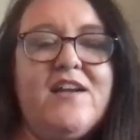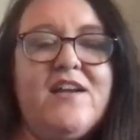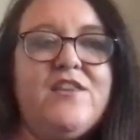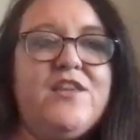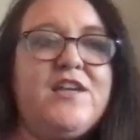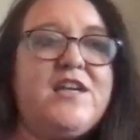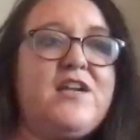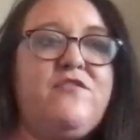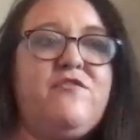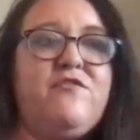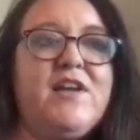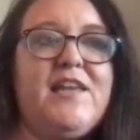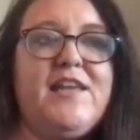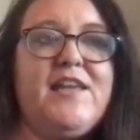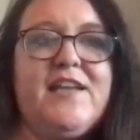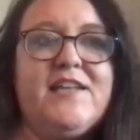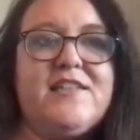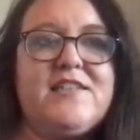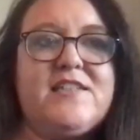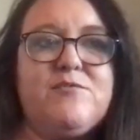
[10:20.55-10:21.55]
they can
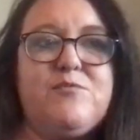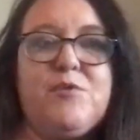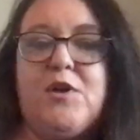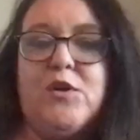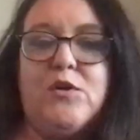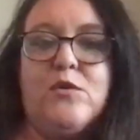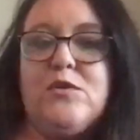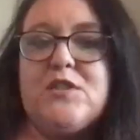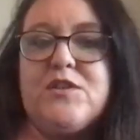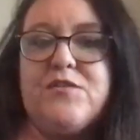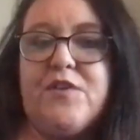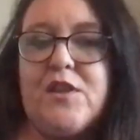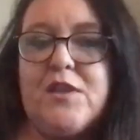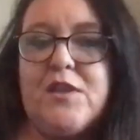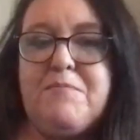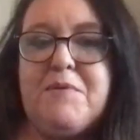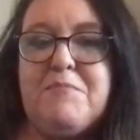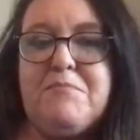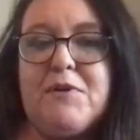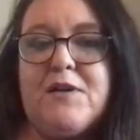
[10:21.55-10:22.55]
relate to what loads of other
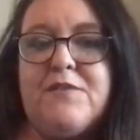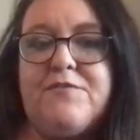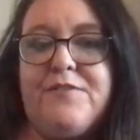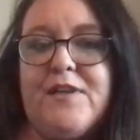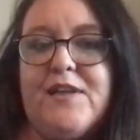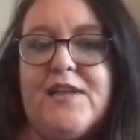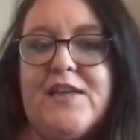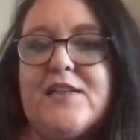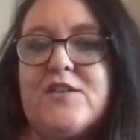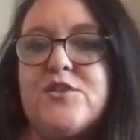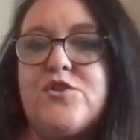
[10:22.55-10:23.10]
people are feeling.